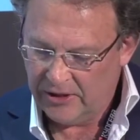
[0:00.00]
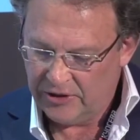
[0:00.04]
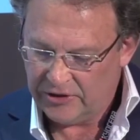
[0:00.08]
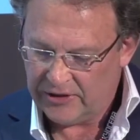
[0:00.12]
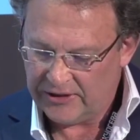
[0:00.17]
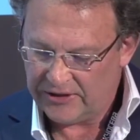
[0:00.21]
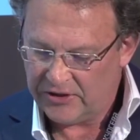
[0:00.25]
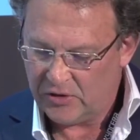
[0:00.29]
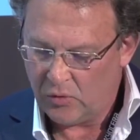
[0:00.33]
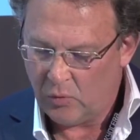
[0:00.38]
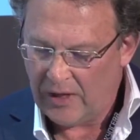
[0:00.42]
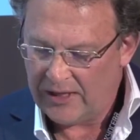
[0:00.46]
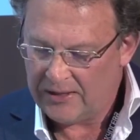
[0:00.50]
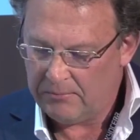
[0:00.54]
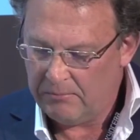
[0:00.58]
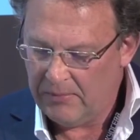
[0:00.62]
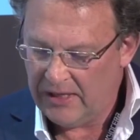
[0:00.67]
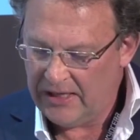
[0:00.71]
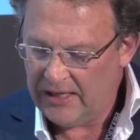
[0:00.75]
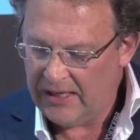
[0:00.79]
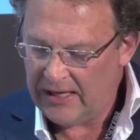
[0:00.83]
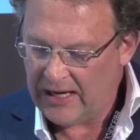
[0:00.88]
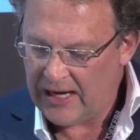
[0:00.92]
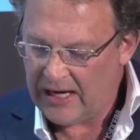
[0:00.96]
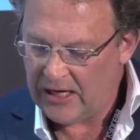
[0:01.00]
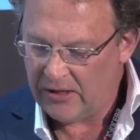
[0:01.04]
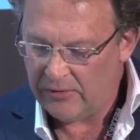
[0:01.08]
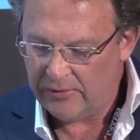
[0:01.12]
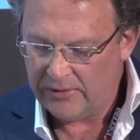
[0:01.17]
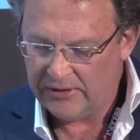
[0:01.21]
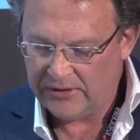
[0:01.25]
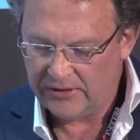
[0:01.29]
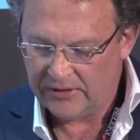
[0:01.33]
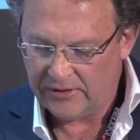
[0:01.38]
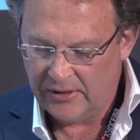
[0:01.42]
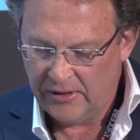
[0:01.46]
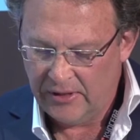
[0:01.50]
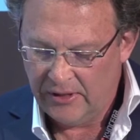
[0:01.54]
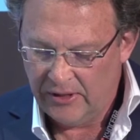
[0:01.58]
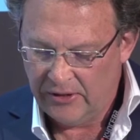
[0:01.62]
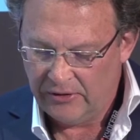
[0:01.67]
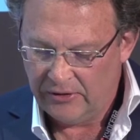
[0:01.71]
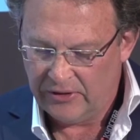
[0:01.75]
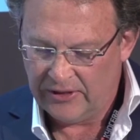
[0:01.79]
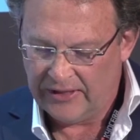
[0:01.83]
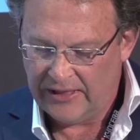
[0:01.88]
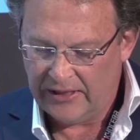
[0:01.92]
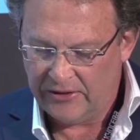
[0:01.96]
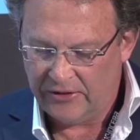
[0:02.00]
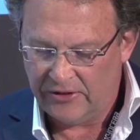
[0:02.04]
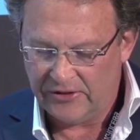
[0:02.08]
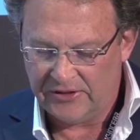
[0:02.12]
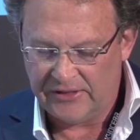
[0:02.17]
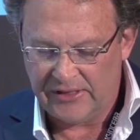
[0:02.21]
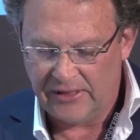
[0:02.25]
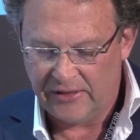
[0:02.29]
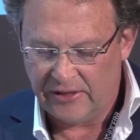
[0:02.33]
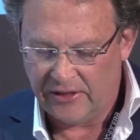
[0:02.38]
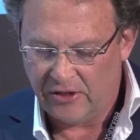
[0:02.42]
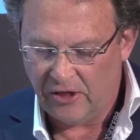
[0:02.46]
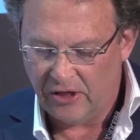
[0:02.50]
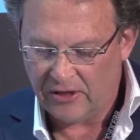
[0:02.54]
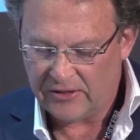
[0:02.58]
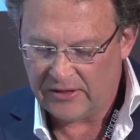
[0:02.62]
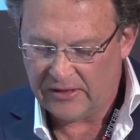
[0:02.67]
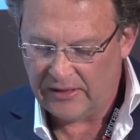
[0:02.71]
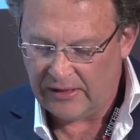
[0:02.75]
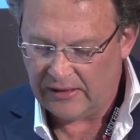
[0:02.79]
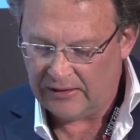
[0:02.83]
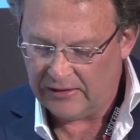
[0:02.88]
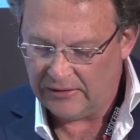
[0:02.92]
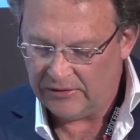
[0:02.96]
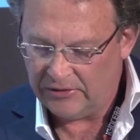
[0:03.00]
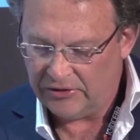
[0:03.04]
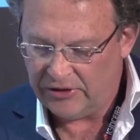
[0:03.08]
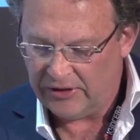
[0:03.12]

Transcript: She has to wait many hours to get to see the doctor.